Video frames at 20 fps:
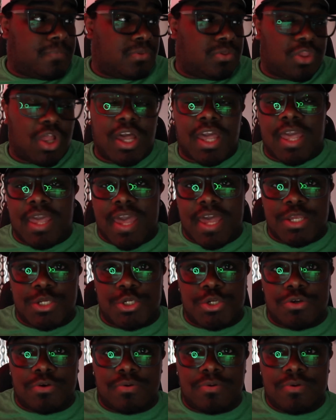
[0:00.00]
looking
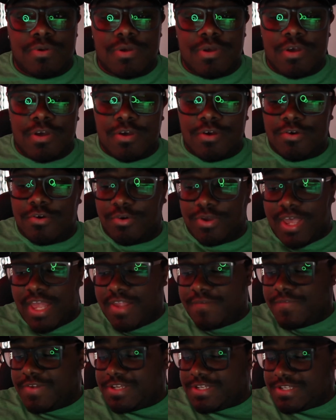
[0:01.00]
at you, who
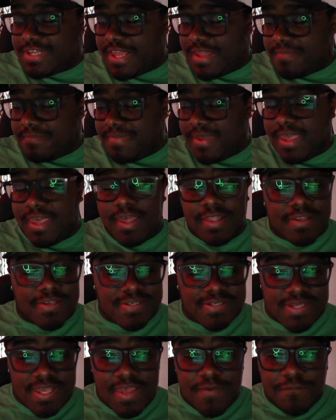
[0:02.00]
can't even stand being in the
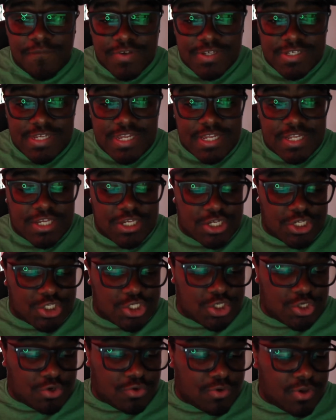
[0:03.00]
same vicinity
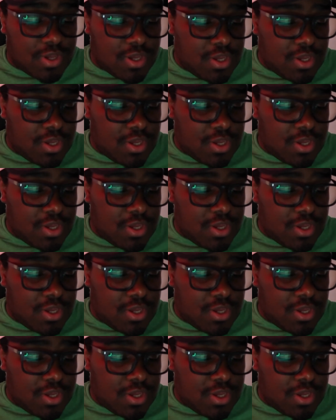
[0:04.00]
as you.